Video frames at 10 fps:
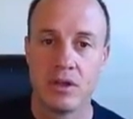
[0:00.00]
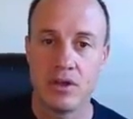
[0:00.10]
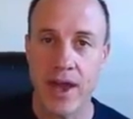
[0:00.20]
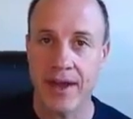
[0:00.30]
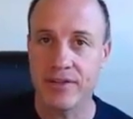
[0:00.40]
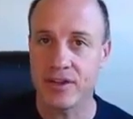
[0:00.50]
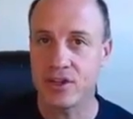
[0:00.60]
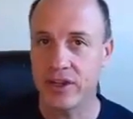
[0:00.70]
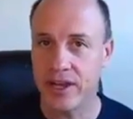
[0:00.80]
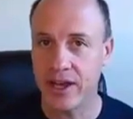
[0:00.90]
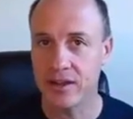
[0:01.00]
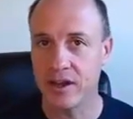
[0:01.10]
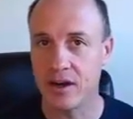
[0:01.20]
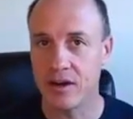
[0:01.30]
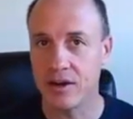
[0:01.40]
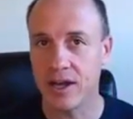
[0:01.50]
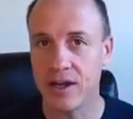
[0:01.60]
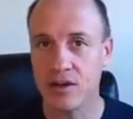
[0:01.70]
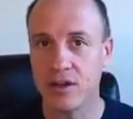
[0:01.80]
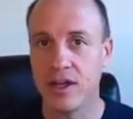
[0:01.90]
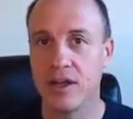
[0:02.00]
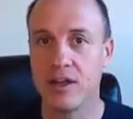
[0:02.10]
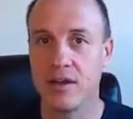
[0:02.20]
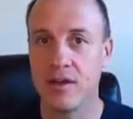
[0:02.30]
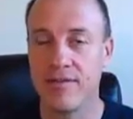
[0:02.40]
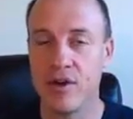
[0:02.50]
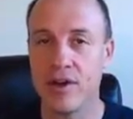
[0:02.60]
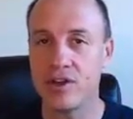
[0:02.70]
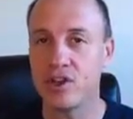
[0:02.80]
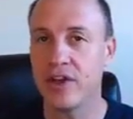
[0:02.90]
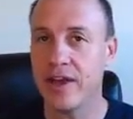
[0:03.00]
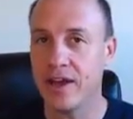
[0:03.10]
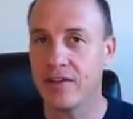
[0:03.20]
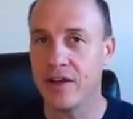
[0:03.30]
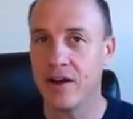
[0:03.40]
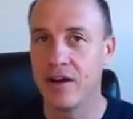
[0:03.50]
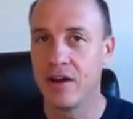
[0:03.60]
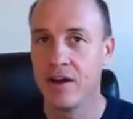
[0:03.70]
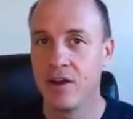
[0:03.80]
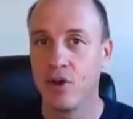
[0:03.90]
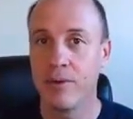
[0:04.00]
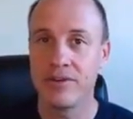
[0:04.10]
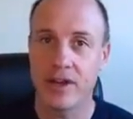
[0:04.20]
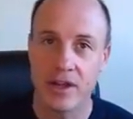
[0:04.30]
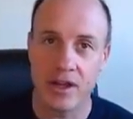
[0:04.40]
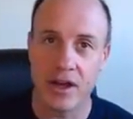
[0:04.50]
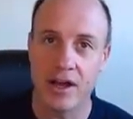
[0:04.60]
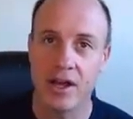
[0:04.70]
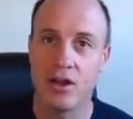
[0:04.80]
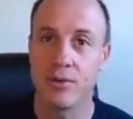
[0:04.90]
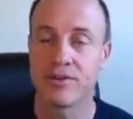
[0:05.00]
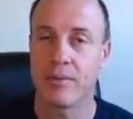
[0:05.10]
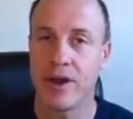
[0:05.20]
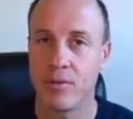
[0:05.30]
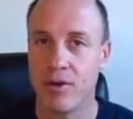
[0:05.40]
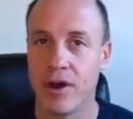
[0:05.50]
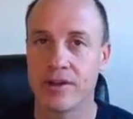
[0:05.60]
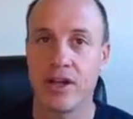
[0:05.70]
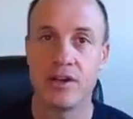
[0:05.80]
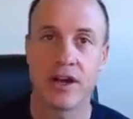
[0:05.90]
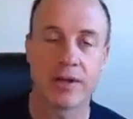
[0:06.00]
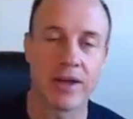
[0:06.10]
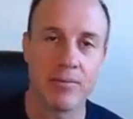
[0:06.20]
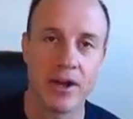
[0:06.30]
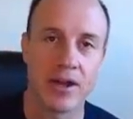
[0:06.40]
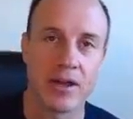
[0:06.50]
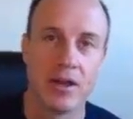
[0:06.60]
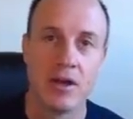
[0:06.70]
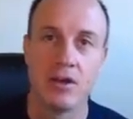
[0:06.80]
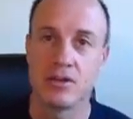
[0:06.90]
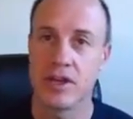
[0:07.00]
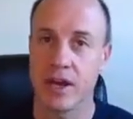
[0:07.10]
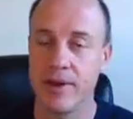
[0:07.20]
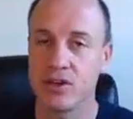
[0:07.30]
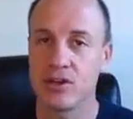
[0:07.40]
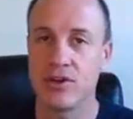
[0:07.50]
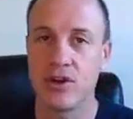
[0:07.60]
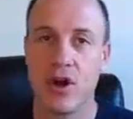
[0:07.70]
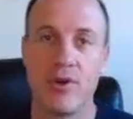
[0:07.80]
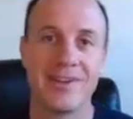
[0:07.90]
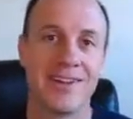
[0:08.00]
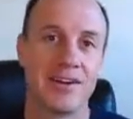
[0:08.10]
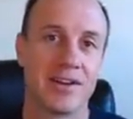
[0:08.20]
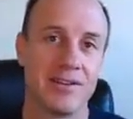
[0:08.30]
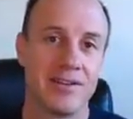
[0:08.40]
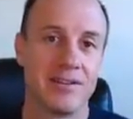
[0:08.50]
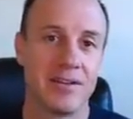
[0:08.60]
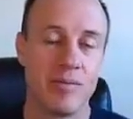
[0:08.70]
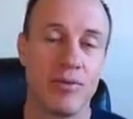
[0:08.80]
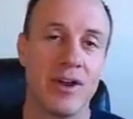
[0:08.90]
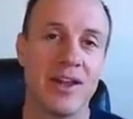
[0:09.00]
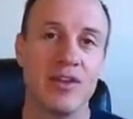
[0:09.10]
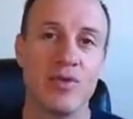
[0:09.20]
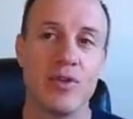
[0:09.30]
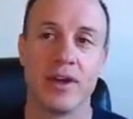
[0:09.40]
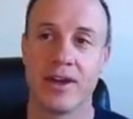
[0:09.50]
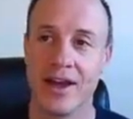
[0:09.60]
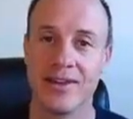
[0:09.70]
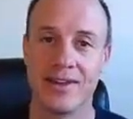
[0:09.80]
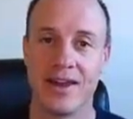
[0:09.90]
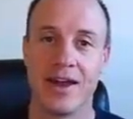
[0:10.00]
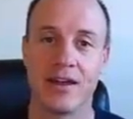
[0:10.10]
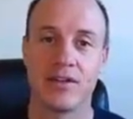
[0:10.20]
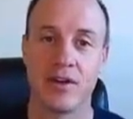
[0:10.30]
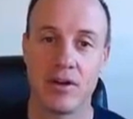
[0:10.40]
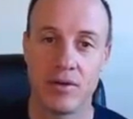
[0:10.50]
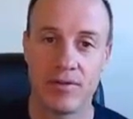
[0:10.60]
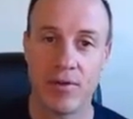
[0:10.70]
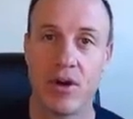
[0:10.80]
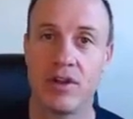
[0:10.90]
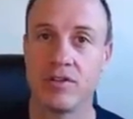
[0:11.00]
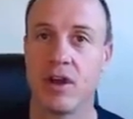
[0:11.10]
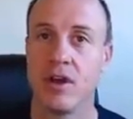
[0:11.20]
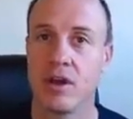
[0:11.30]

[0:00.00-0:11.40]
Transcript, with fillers: You have to get your link out there, okay? If you don't get your link out there, nobody's going to click on it, and nobody's going to buy your product, and you're not going to make money. So you got to make sure that you're always out there consistently putting new content out there as far as